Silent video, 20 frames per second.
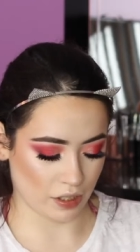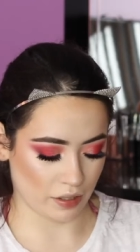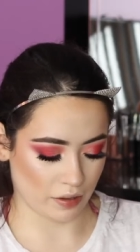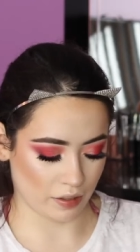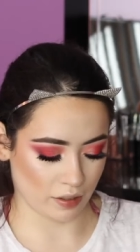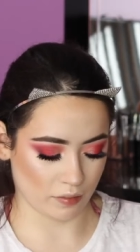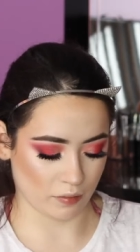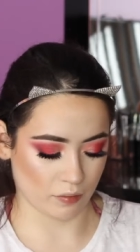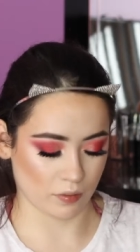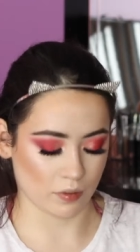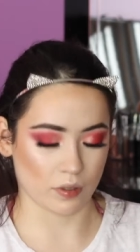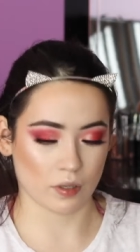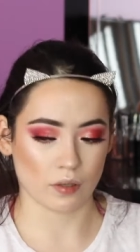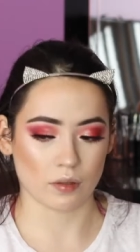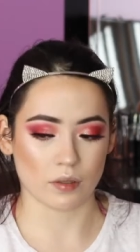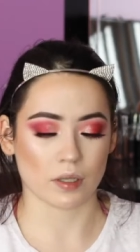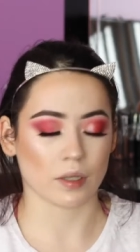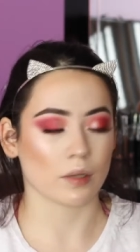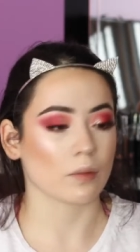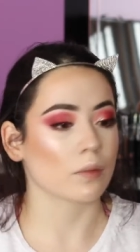I think it will go
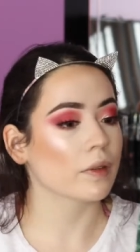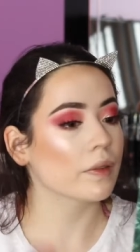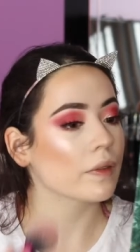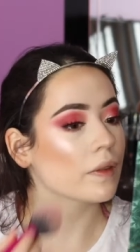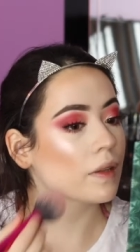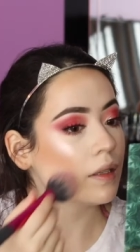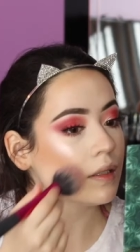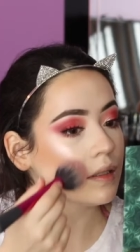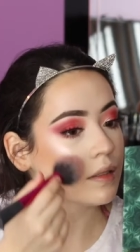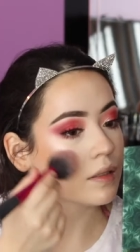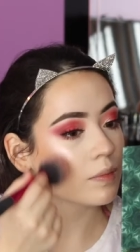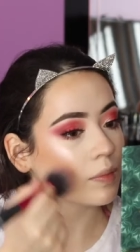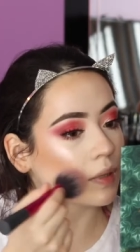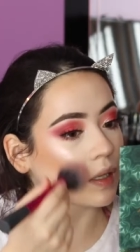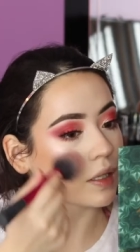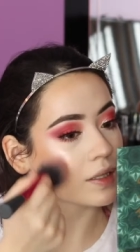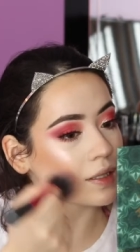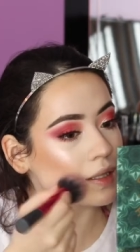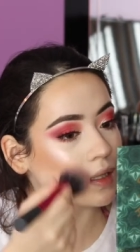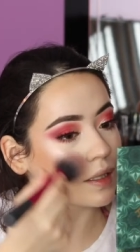good with this.
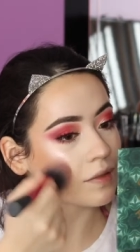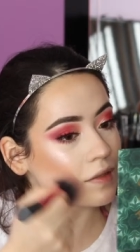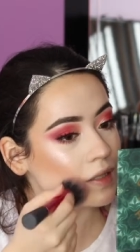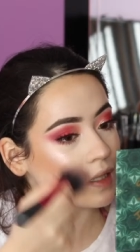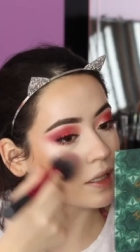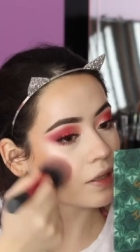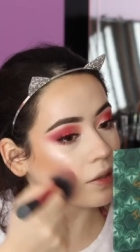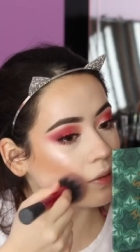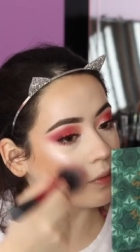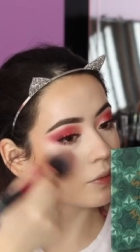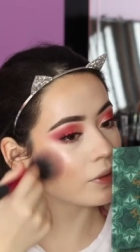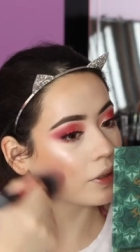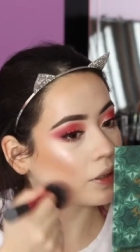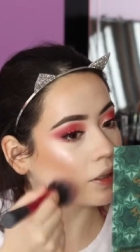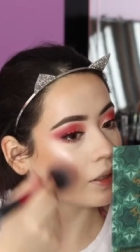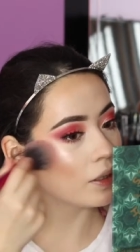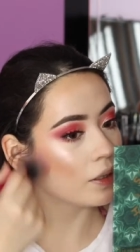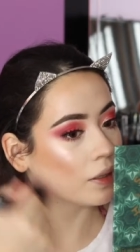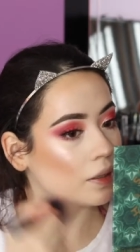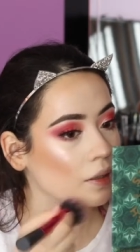Plus it gives like a
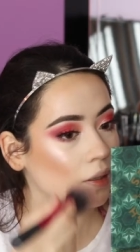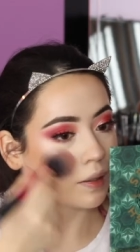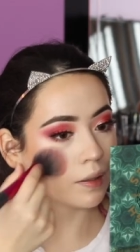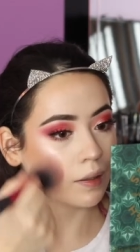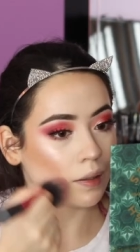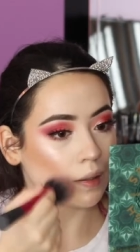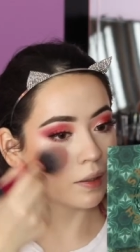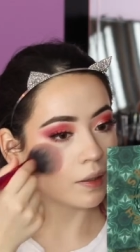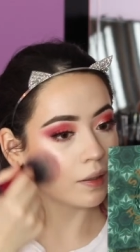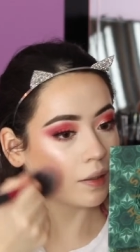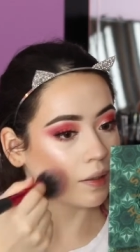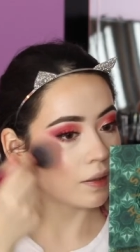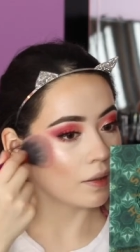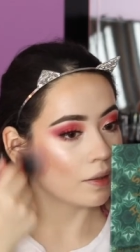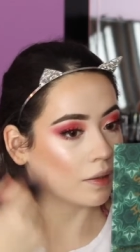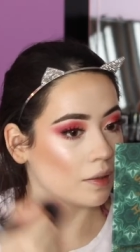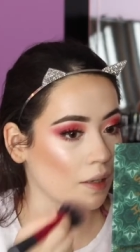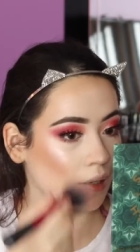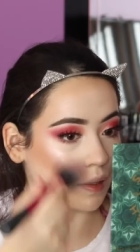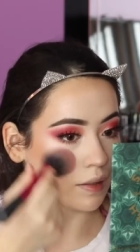really
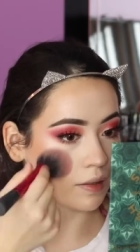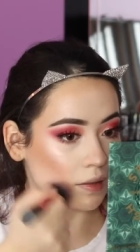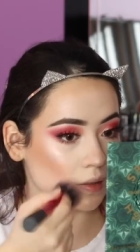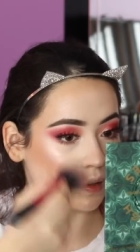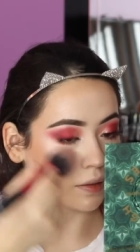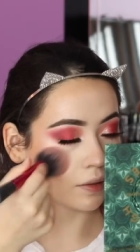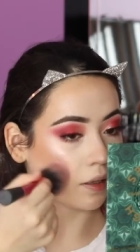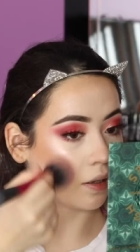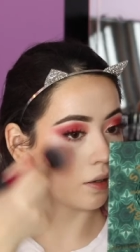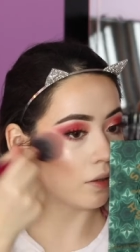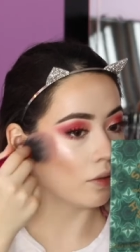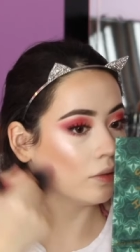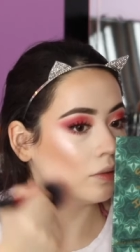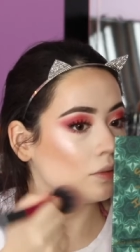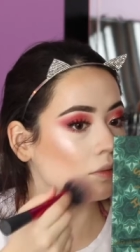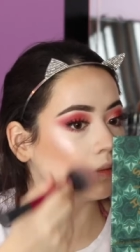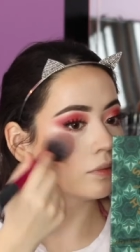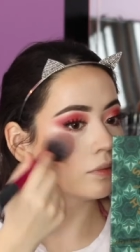nice glow.